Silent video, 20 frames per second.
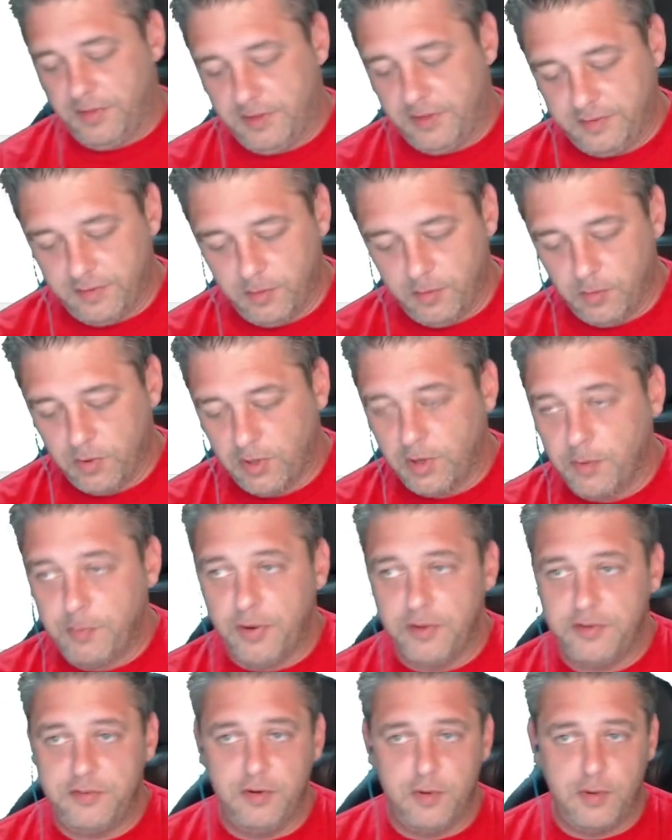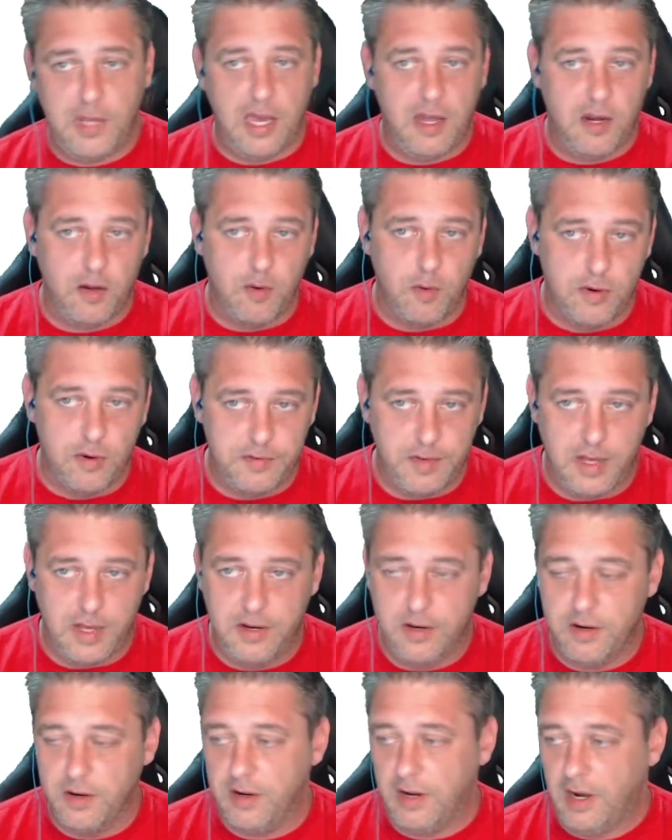So we're going to put two categories on
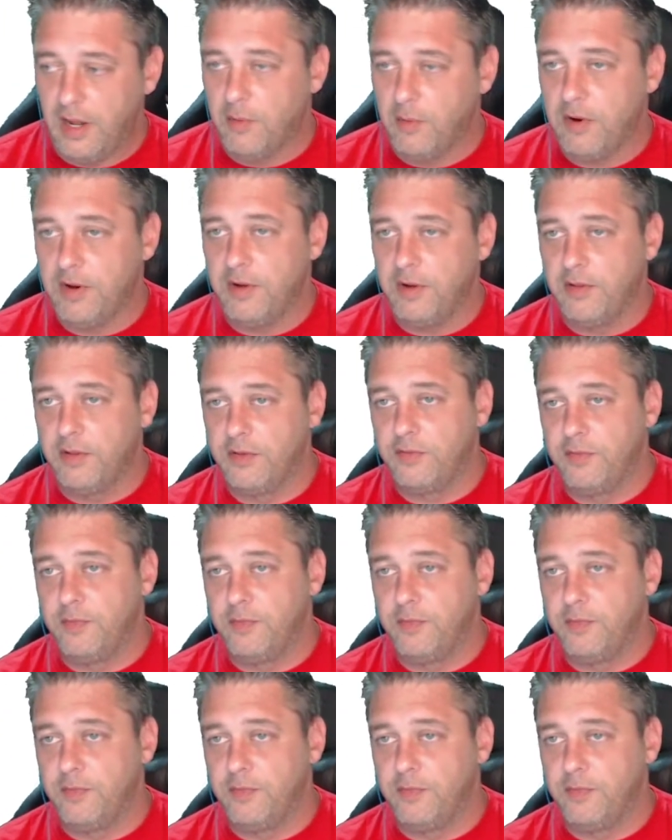here, and I want to hear this from you